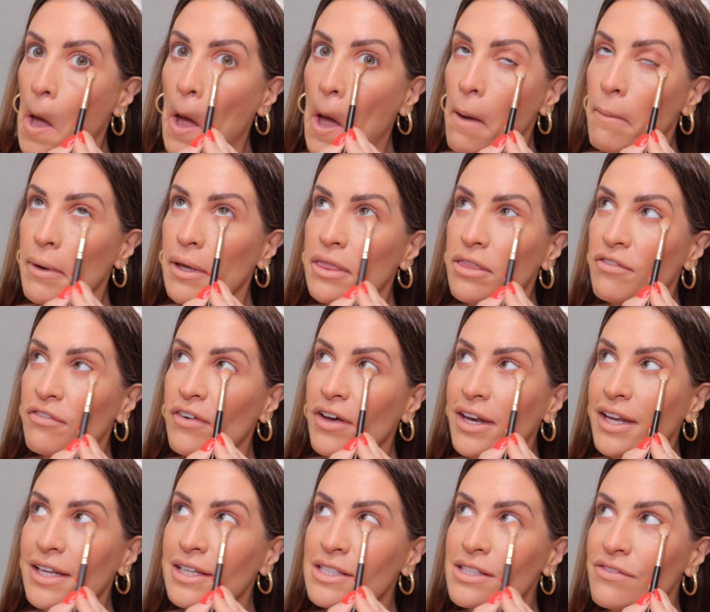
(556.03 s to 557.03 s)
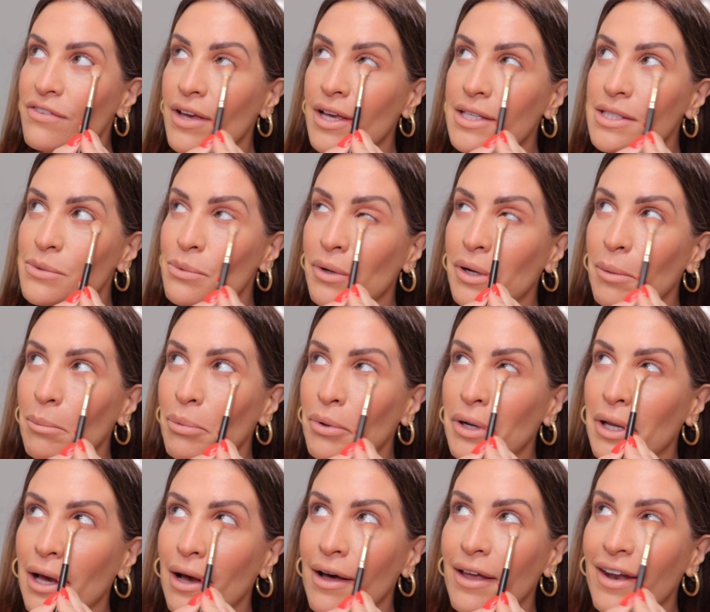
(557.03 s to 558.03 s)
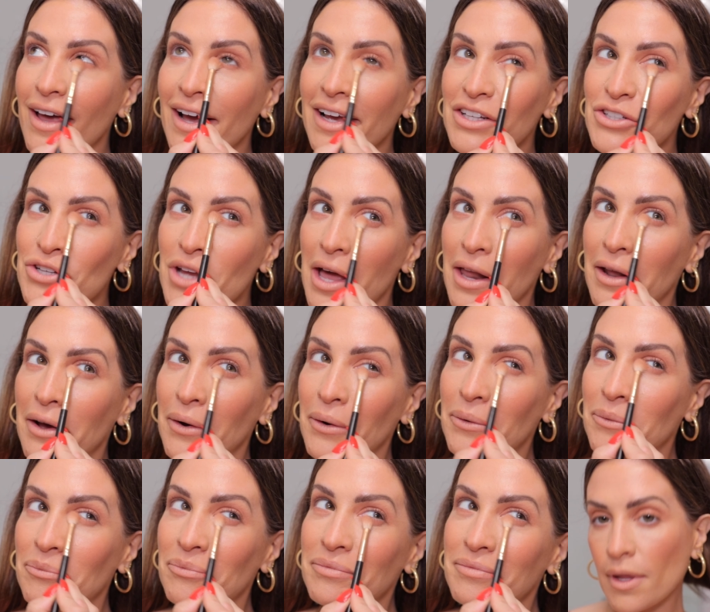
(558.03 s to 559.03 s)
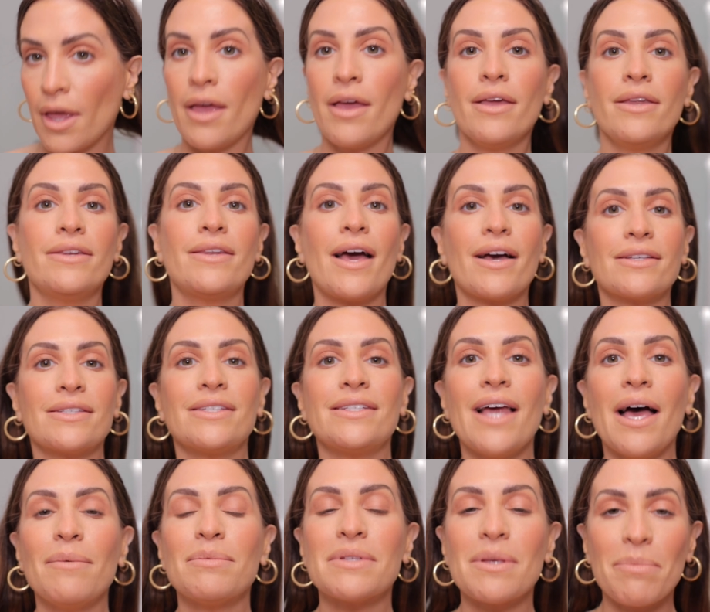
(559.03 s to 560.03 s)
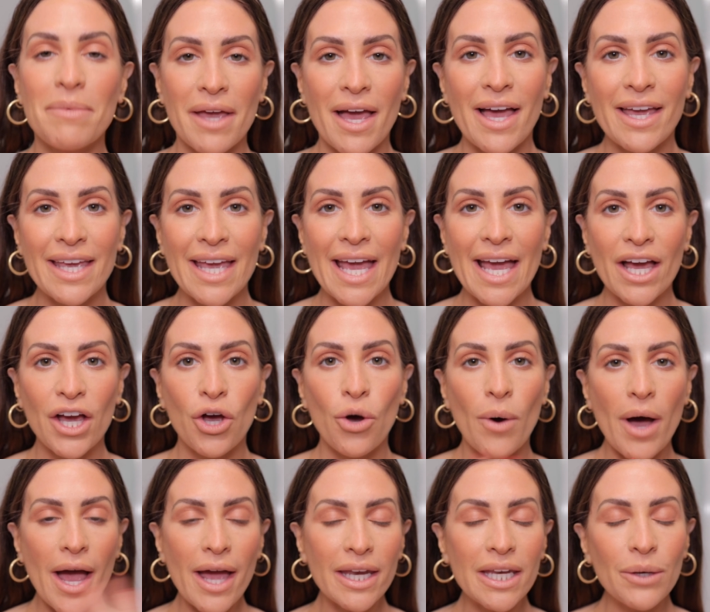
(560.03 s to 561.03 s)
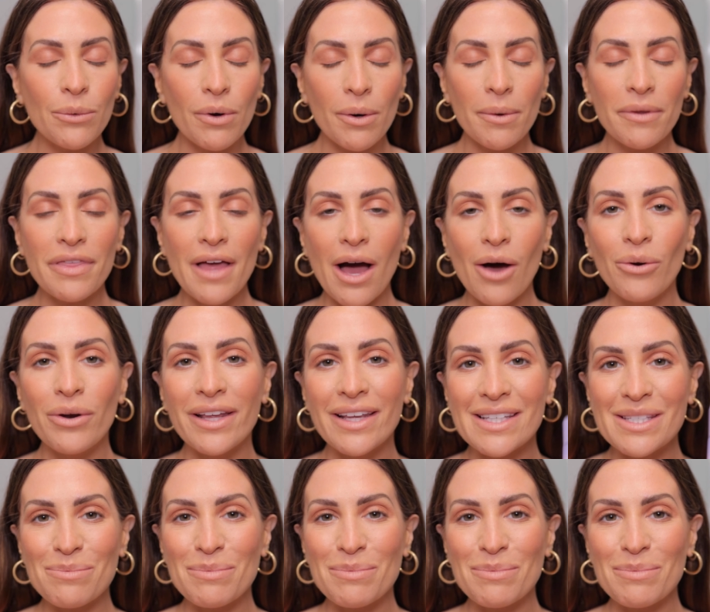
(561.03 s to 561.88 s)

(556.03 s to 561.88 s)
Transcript: Make the funniest face when I'm putting on eyeshadow. Next step, something I can't go anywhere without, is